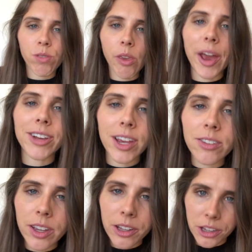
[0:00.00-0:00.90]
It
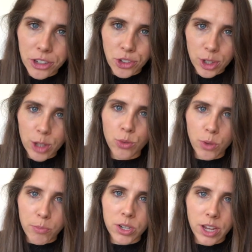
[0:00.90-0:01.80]
tastes like a legit
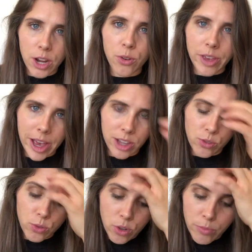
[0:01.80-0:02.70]
sweet potato
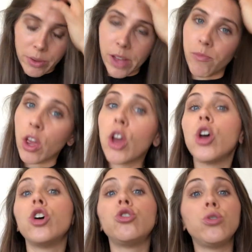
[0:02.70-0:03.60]
casserole, but
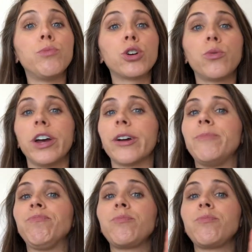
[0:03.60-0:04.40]
super quick.